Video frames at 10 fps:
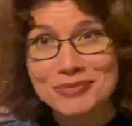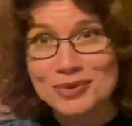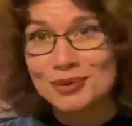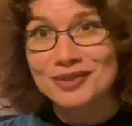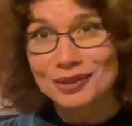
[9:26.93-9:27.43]

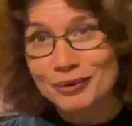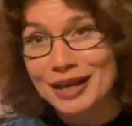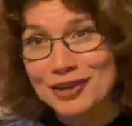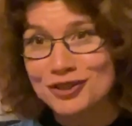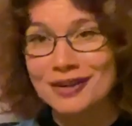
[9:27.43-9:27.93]
So the
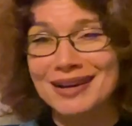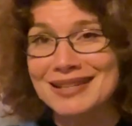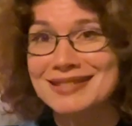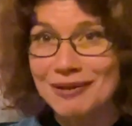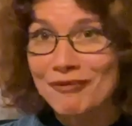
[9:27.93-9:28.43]
creature
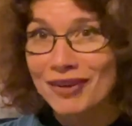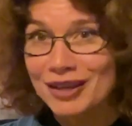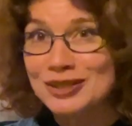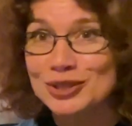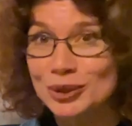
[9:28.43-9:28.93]
has
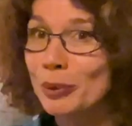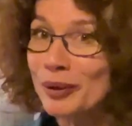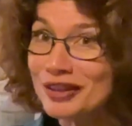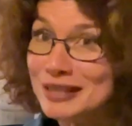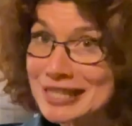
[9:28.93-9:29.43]
something to do
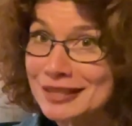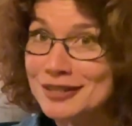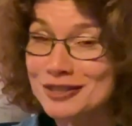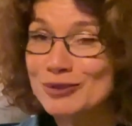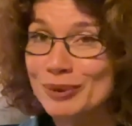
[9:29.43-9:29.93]
with
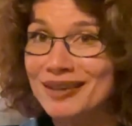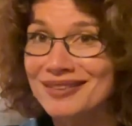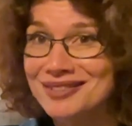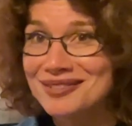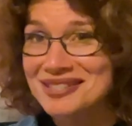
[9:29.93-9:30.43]
research as well.
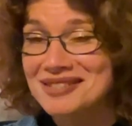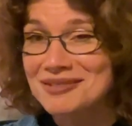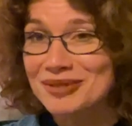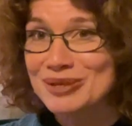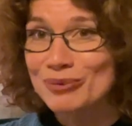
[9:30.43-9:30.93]
So this is the
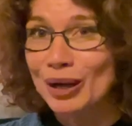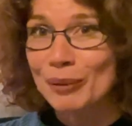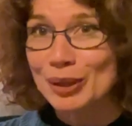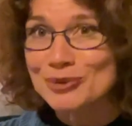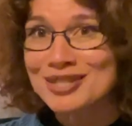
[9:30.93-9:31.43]
reason why we
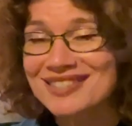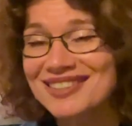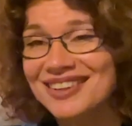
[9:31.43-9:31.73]
use it.